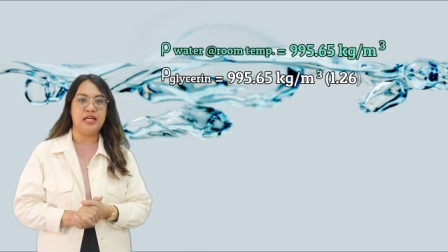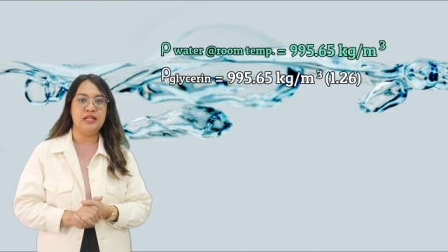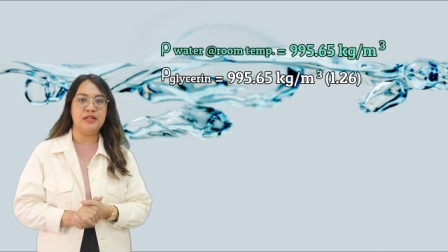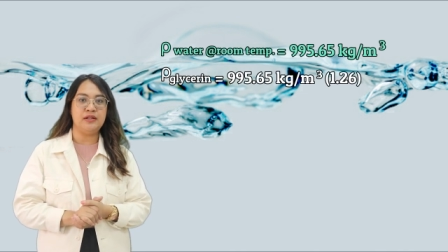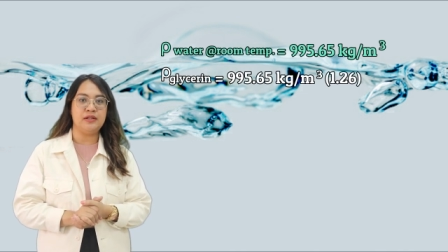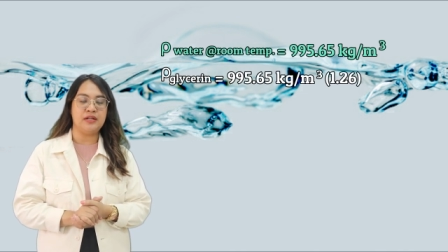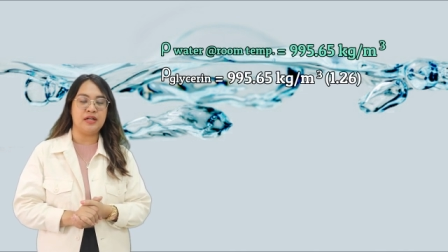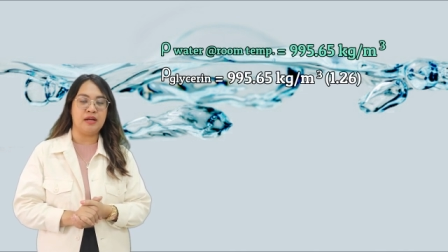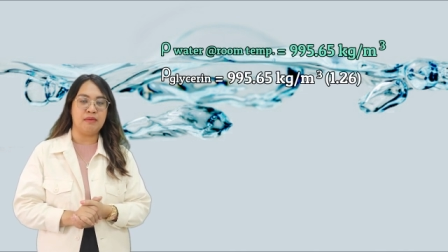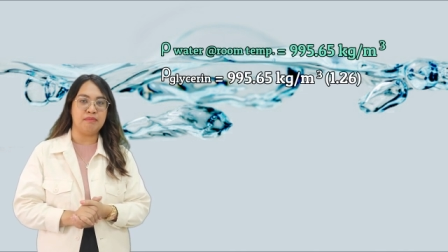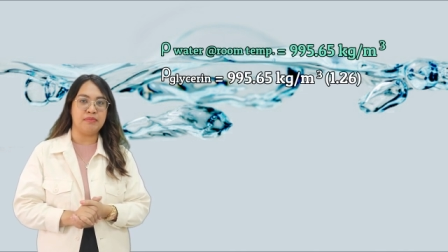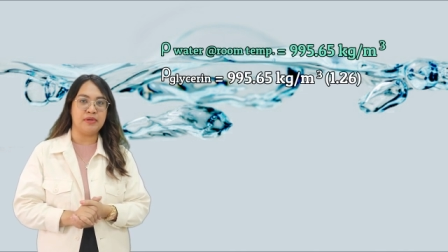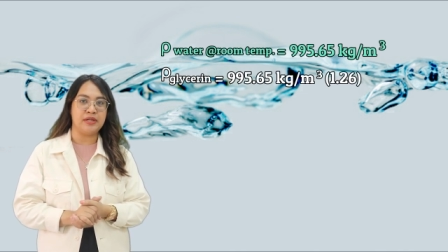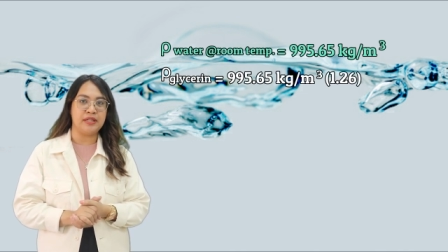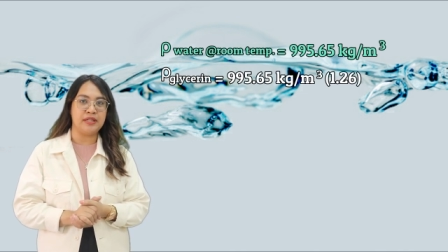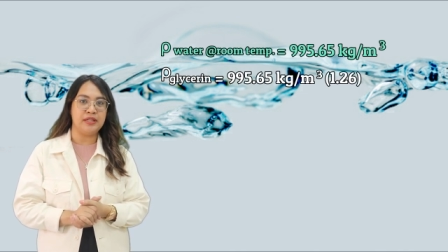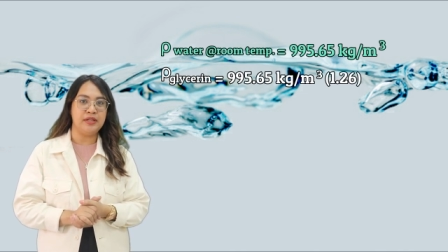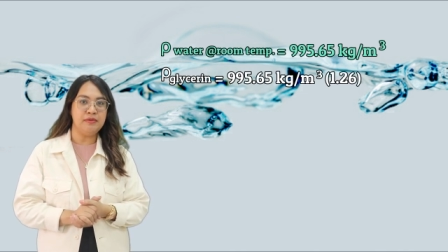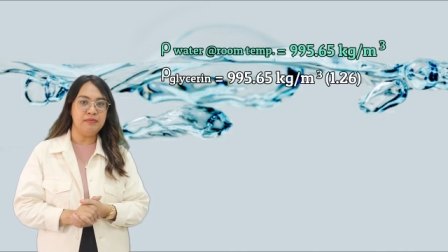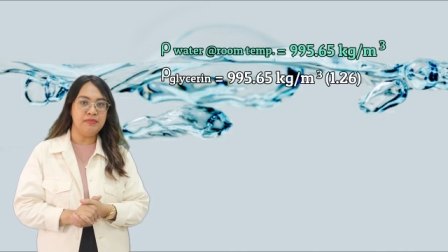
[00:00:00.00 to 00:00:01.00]
kg
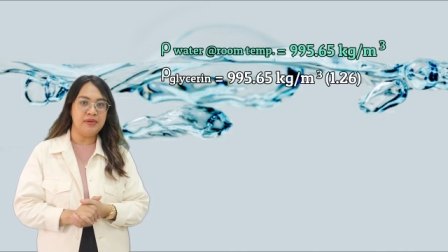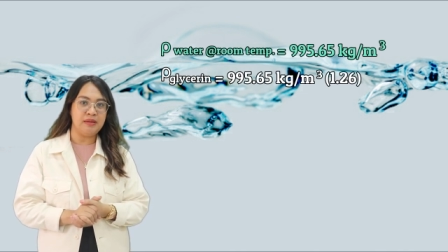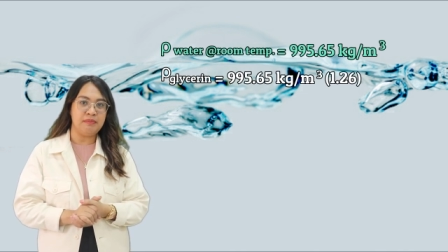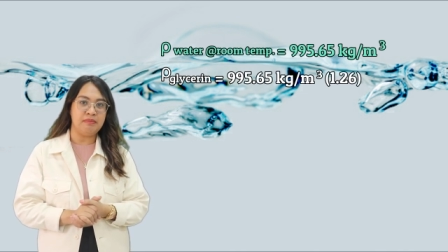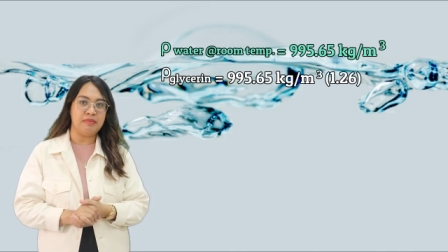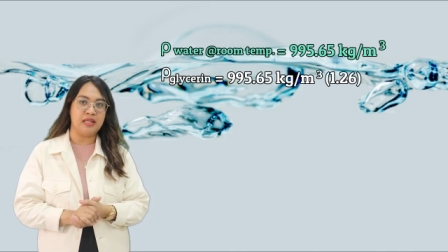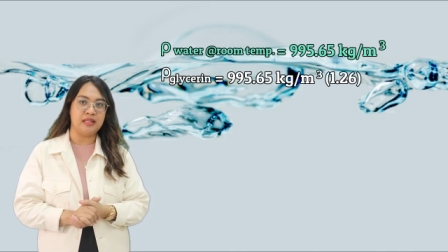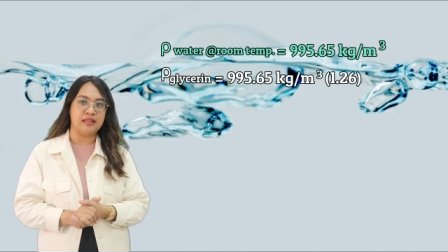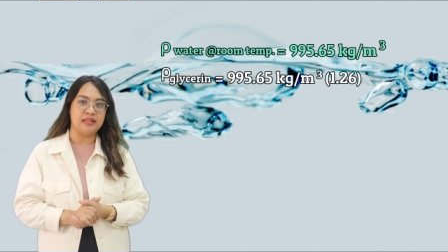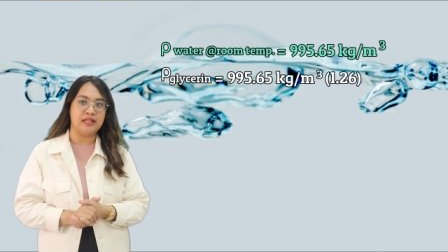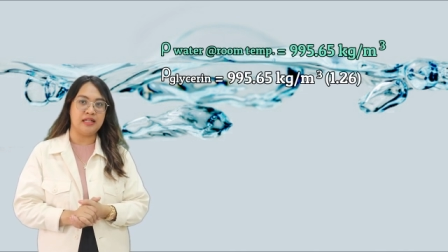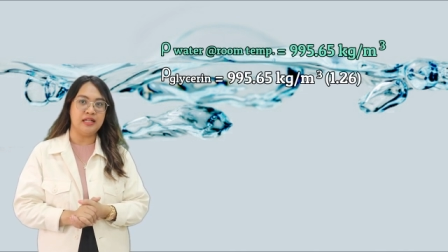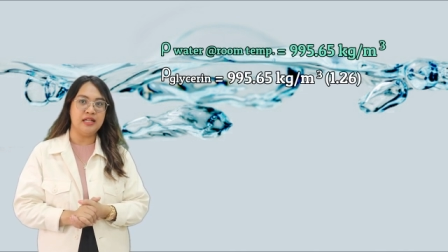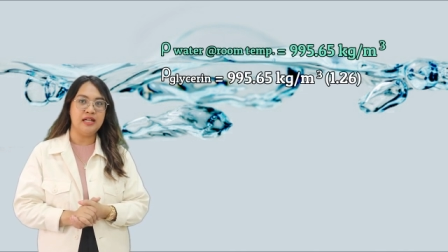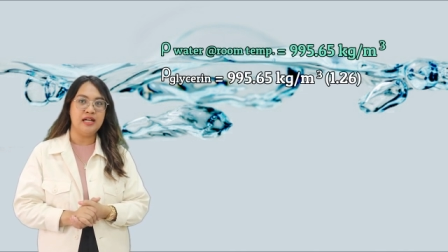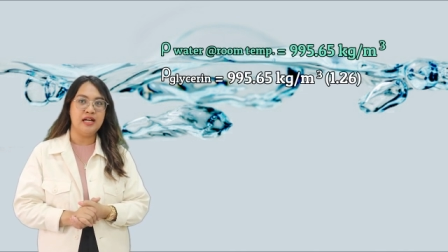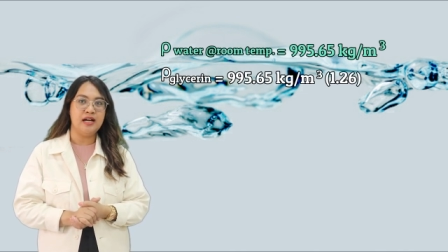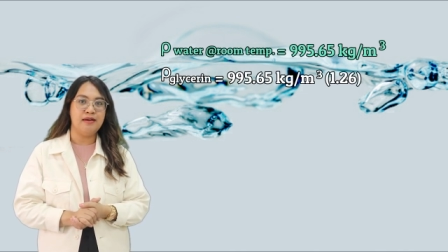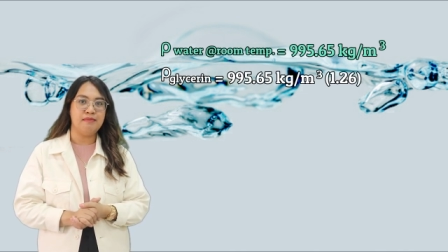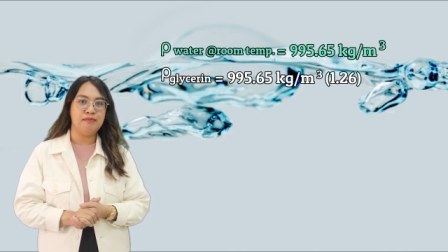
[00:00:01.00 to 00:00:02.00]
per cubic
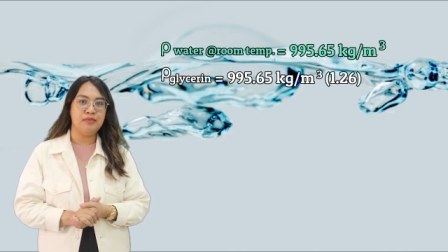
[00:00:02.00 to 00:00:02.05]
meter